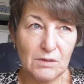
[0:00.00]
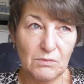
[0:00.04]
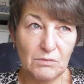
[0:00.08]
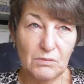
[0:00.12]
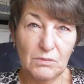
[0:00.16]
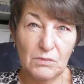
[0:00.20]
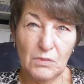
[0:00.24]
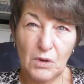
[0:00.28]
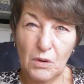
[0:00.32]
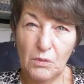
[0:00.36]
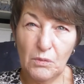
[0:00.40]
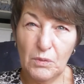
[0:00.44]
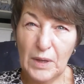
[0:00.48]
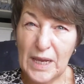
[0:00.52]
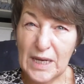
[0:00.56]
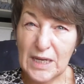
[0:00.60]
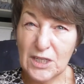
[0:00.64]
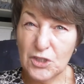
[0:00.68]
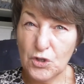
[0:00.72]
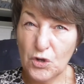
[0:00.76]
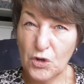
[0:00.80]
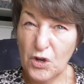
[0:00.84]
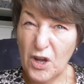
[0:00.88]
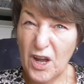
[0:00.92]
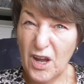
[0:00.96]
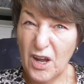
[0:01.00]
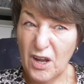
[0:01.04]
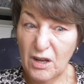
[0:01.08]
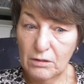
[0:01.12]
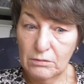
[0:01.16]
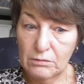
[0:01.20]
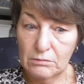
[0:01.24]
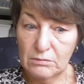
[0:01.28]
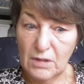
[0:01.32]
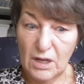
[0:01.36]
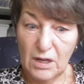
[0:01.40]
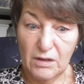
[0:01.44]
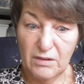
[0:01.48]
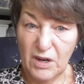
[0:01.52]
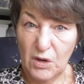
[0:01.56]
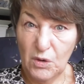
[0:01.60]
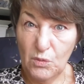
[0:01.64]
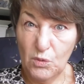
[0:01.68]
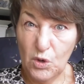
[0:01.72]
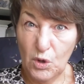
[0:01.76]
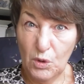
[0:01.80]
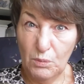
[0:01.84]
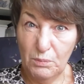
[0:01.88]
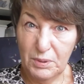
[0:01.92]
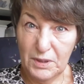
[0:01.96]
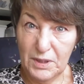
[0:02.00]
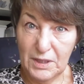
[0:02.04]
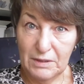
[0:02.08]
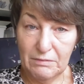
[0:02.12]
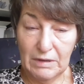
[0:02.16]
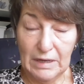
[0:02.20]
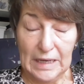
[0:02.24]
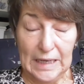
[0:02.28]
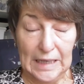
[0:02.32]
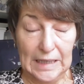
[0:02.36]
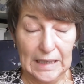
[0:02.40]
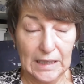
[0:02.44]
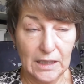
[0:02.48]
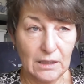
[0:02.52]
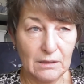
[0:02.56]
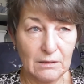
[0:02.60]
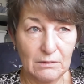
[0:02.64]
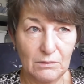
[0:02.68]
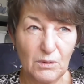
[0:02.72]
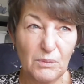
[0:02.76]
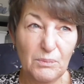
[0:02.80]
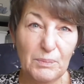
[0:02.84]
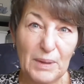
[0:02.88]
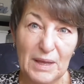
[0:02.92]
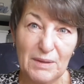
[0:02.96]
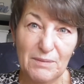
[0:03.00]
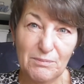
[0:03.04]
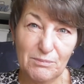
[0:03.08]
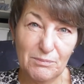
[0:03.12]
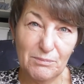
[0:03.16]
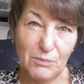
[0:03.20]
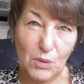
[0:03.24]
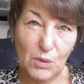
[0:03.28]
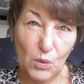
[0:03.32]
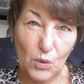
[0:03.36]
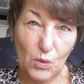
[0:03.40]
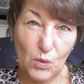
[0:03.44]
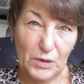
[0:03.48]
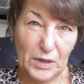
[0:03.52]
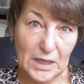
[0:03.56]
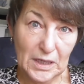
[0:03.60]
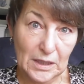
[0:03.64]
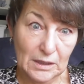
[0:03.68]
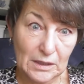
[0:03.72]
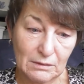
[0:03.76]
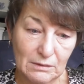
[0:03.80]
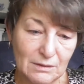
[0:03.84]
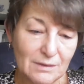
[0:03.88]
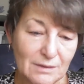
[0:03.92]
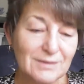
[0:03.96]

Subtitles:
and we enjoy our own company really. We're a bit boring.